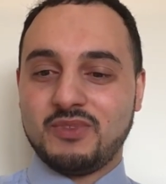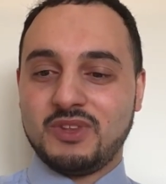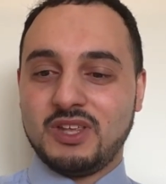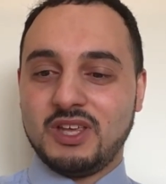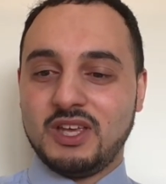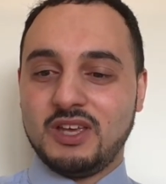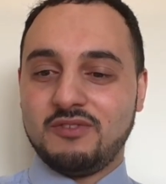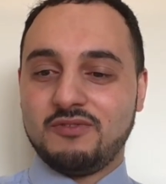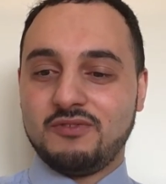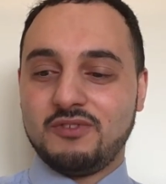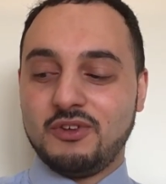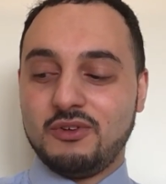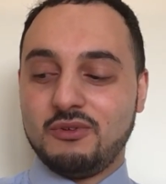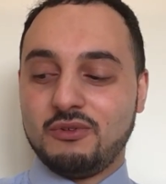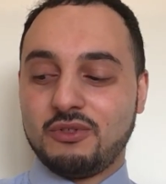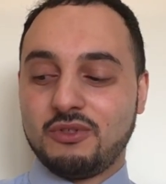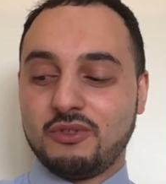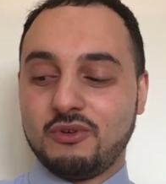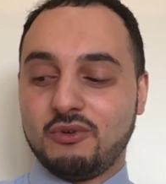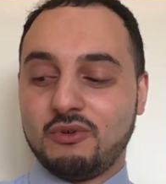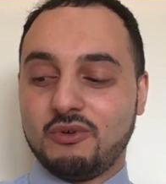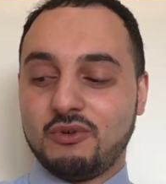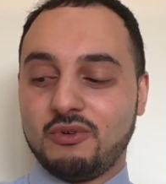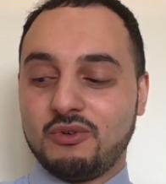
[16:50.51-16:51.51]
if you
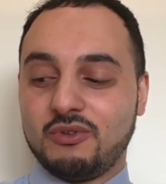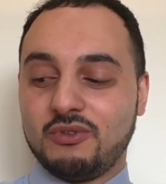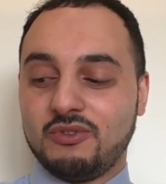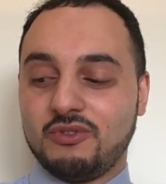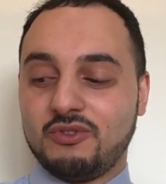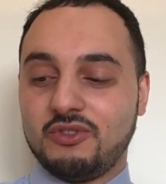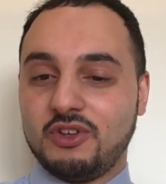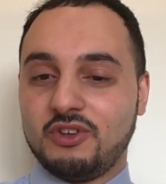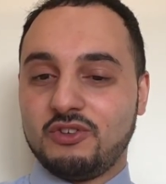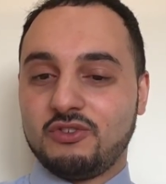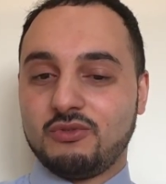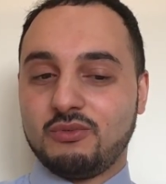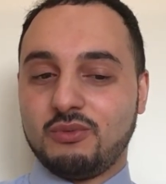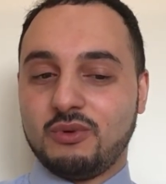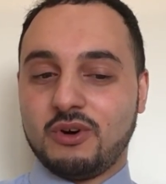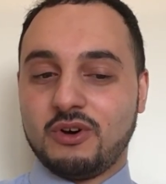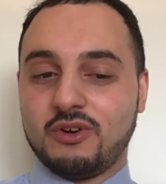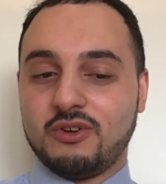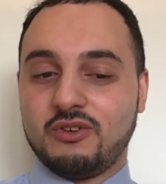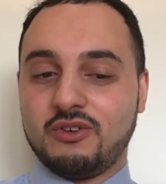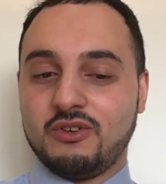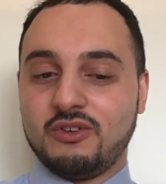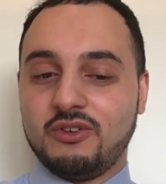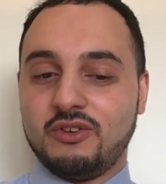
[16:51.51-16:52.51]
thought this
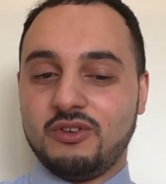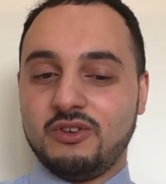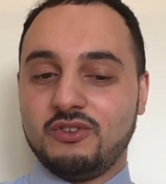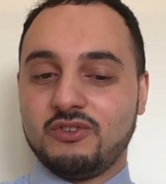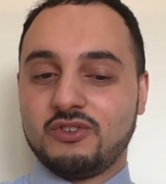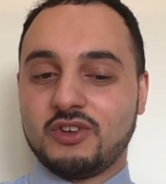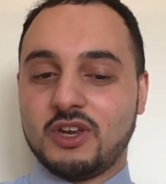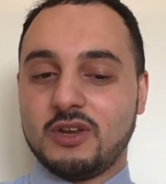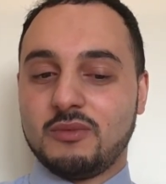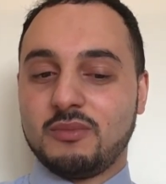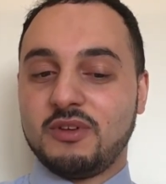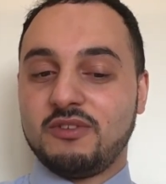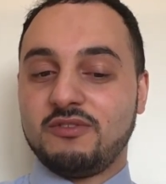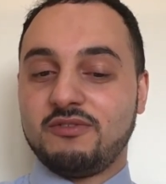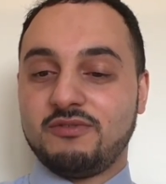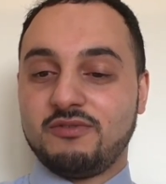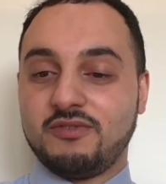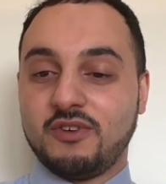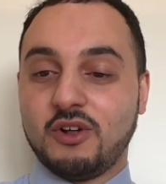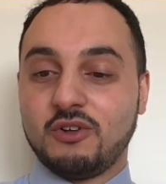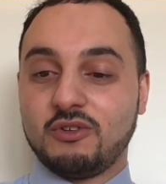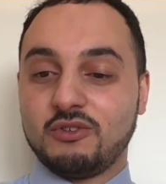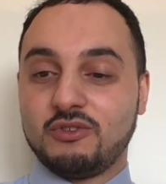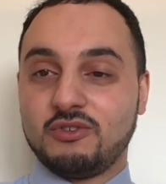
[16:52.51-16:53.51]
one is going to be
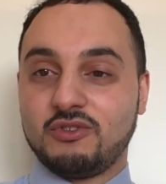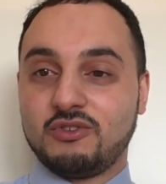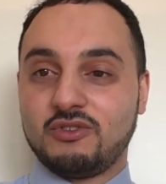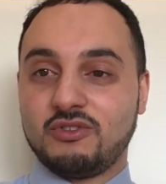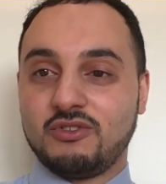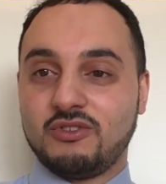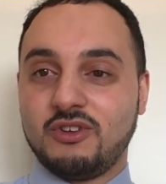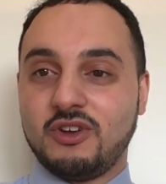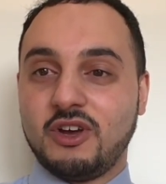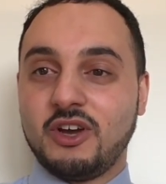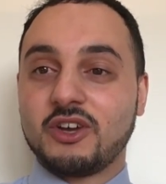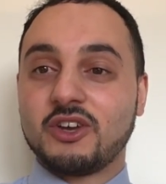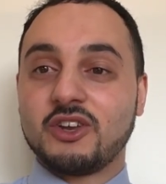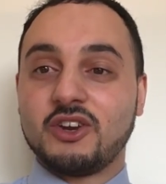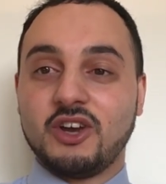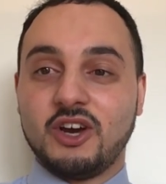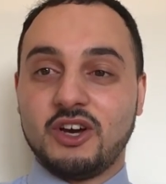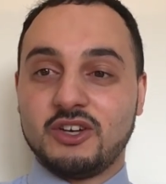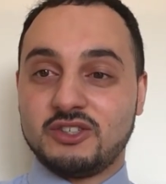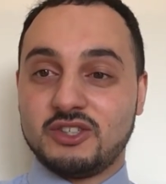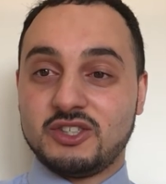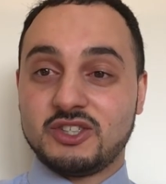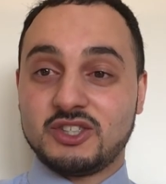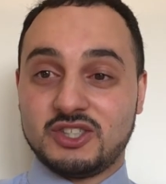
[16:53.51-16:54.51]
false, I can
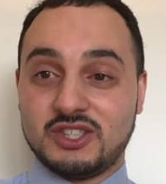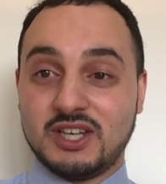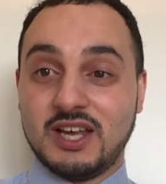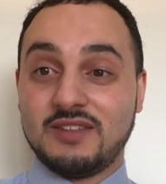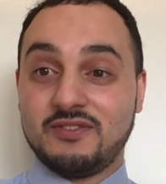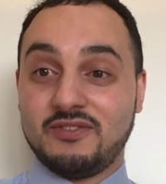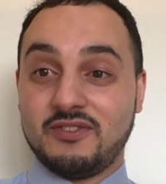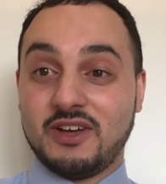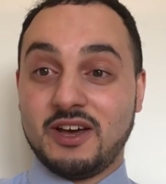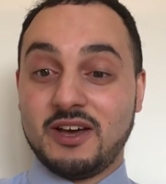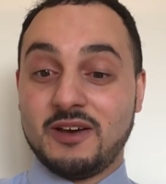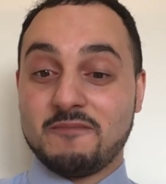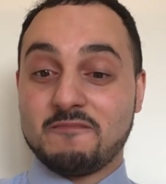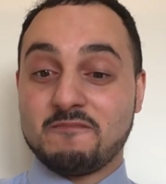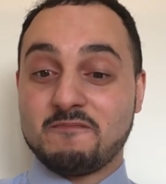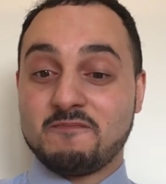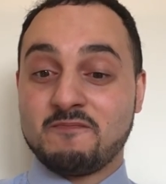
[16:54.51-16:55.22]
understand that,